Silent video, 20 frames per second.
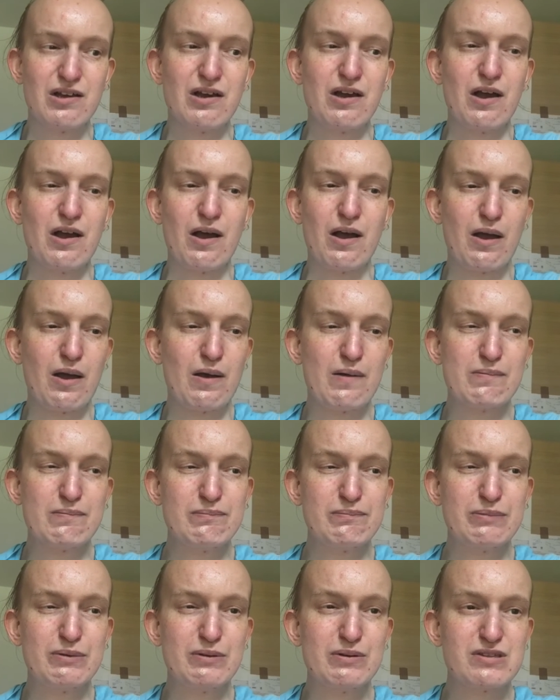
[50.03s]

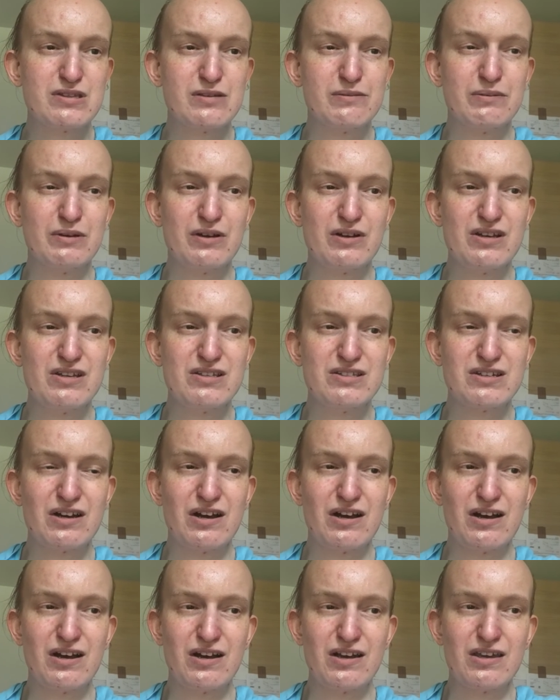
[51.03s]
But to be honest,
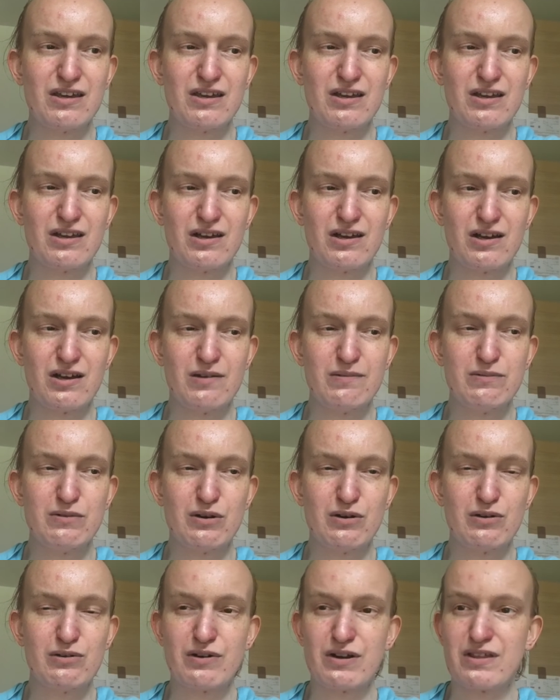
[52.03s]
I'm not a
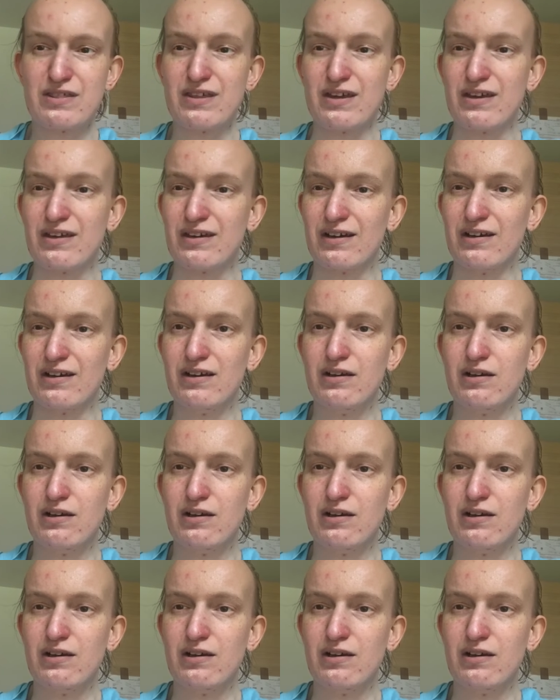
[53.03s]
great thinker.